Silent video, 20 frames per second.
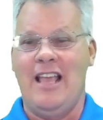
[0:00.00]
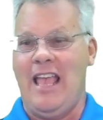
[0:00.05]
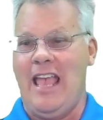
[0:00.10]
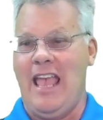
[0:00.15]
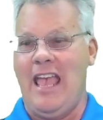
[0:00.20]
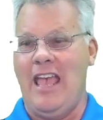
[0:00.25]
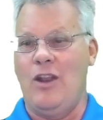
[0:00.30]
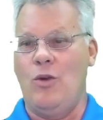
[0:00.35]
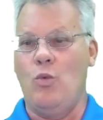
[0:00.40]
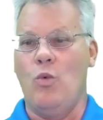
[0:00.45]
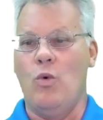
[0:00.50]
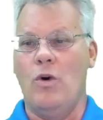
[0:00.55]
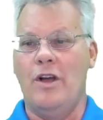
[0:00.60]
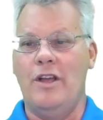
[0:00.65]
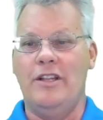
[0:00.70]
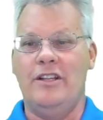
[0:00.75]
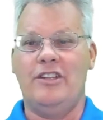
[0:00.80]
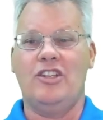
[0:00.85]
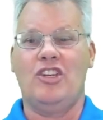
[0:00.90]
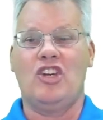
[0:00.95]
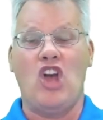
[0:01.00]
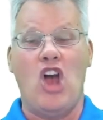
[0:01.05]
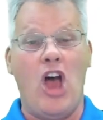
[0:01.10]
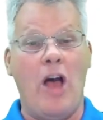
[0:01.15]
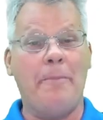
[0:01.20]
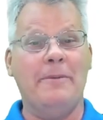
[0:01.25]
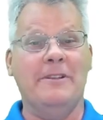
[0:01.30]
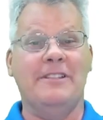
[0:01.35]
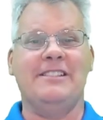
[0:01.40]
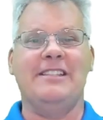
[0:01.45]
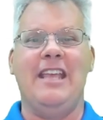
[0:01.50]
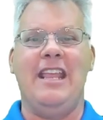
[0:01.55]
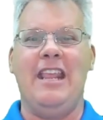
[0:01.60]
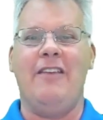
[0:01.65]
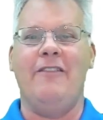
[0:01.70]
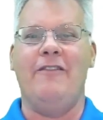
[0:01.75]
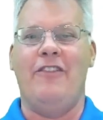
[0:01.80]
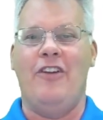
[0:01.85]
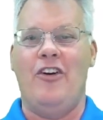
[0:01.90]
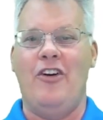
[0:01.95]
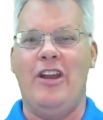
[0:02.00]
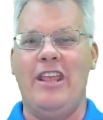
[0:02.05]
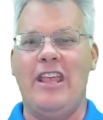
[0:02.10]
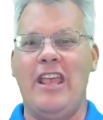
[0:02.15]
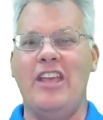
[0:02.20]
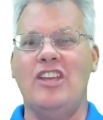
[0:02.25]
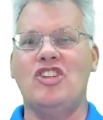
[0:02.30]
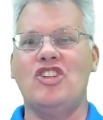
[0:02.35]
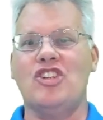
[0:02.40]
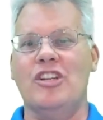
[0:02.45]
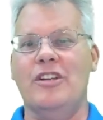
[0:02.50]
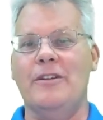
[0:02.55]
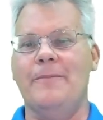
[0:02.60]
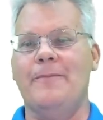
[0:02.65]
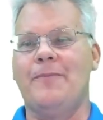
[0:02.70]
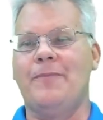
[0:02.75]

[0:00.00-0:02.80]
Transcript: and want compensating variation.